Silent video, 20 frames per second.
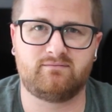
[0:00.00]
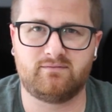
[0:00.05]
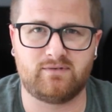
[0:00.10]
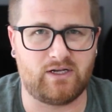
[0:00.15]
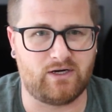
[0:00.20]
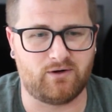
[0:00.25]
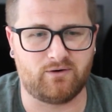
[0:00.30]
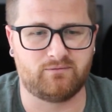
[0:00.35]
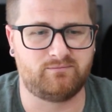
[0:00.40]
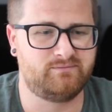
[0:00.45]

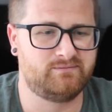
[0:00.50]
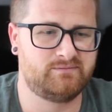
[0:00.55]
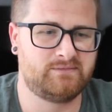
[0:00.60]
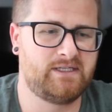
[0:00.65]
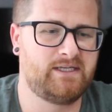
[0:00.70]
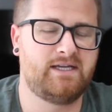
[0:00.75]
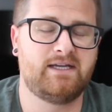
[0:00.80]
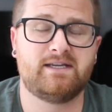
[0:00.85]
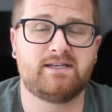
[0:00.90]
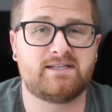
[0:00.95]
you know,
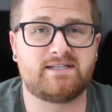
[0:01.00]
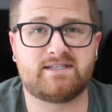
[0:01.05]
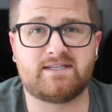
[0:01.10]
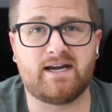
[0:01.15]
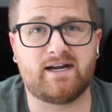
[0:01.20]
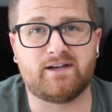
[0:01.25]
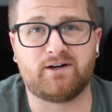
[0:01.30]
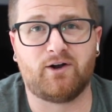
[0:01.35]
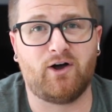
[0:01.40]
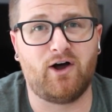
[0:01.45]

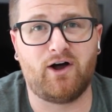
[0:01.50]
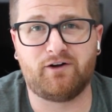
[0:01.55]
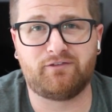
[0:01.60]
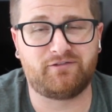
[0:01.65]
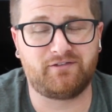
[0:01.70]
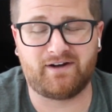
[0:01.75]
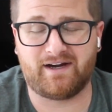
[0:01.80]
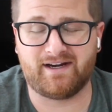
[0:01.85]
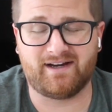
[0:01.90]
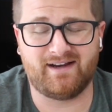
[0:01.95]
set it
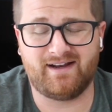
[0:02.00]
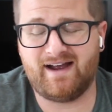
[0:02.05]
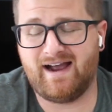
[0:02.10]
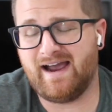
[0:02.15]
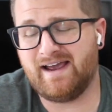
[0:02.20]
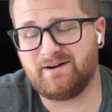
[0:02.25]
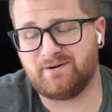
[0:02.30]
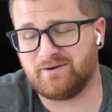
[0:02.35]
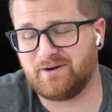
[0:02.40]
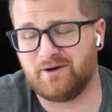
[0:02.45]
off. I
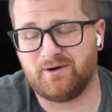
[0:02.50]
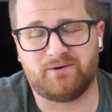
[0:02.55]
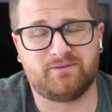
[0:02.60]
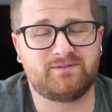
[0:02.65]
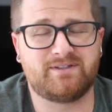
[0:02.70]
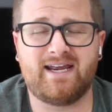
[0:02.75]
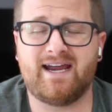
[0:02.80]
don't know.